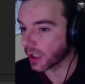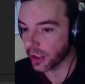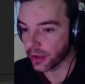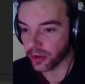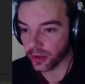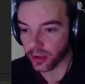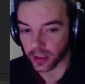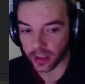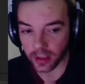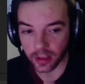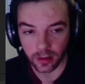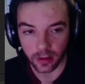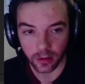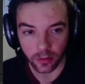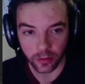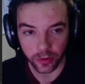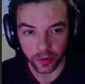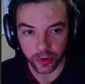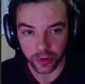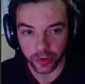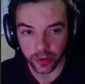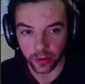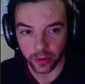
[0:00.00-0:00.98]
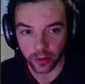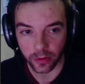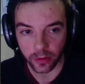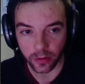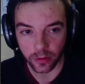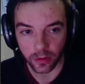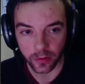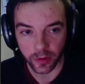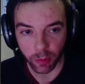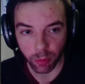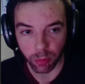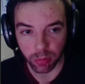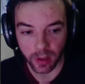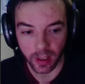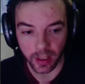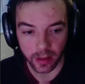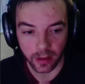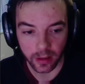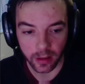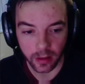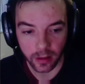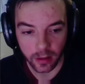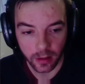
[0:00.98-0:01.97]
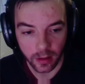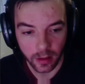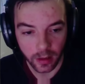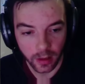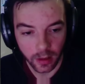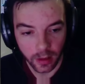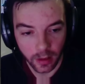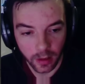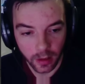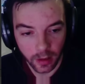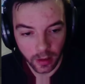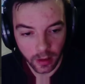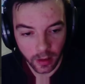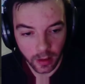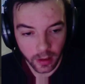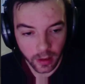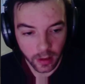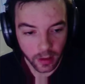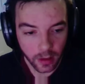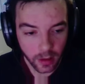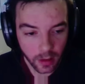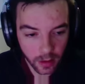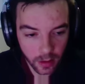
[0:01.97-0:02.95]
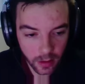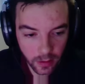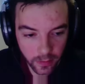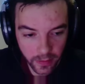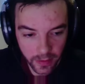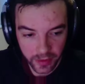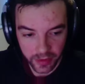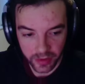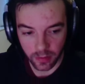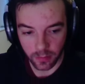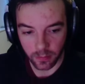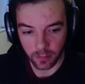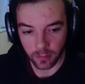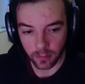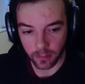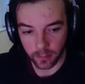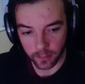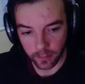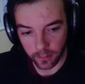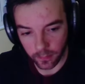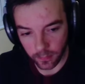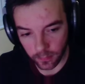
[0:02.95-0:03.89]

actually I'll just show you on the player. There's some